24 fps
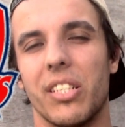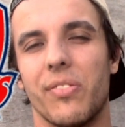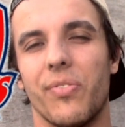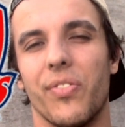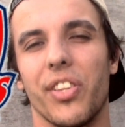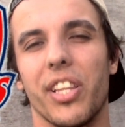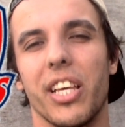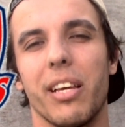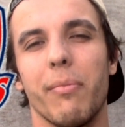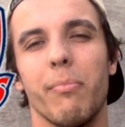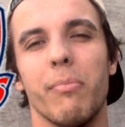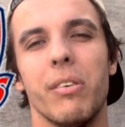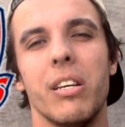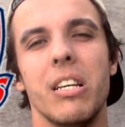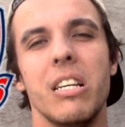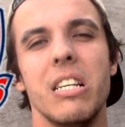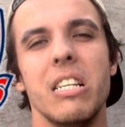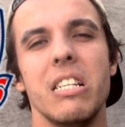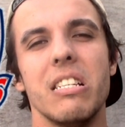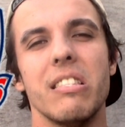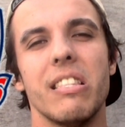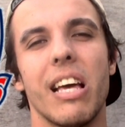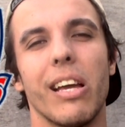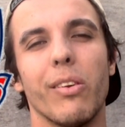for them.
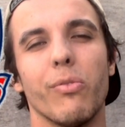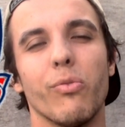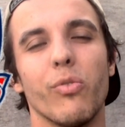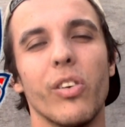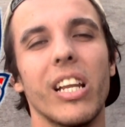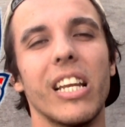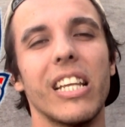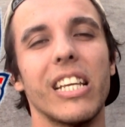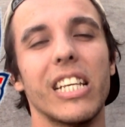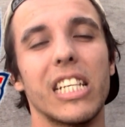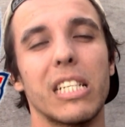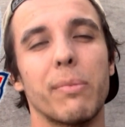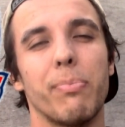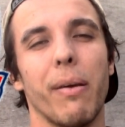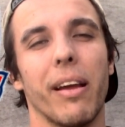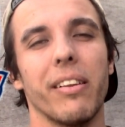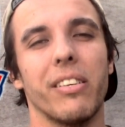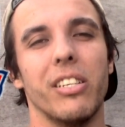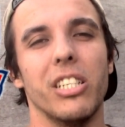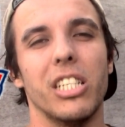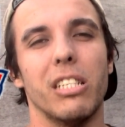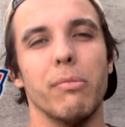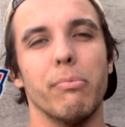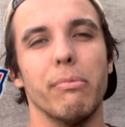They really
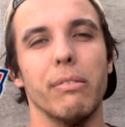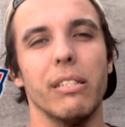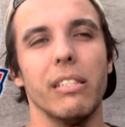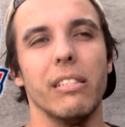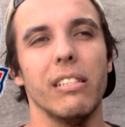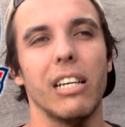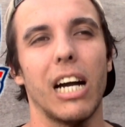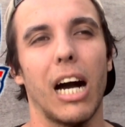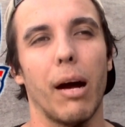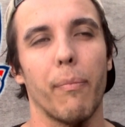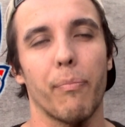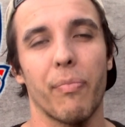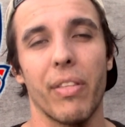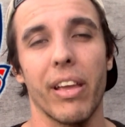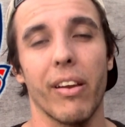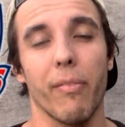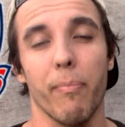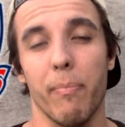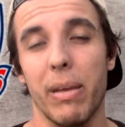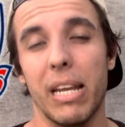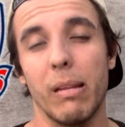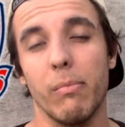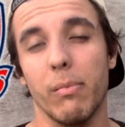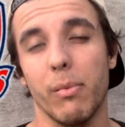expected to be up there,
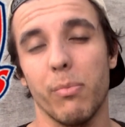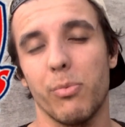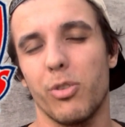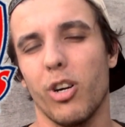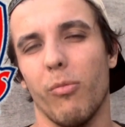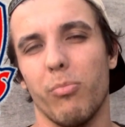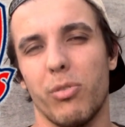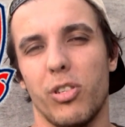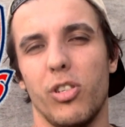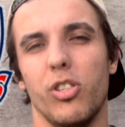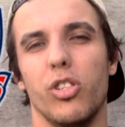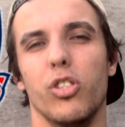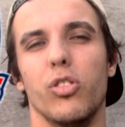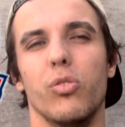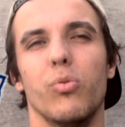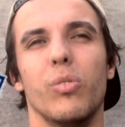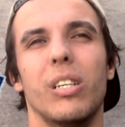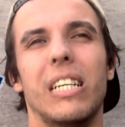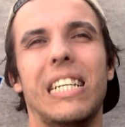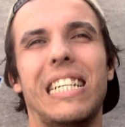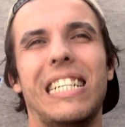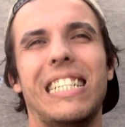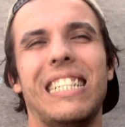minimum top 2.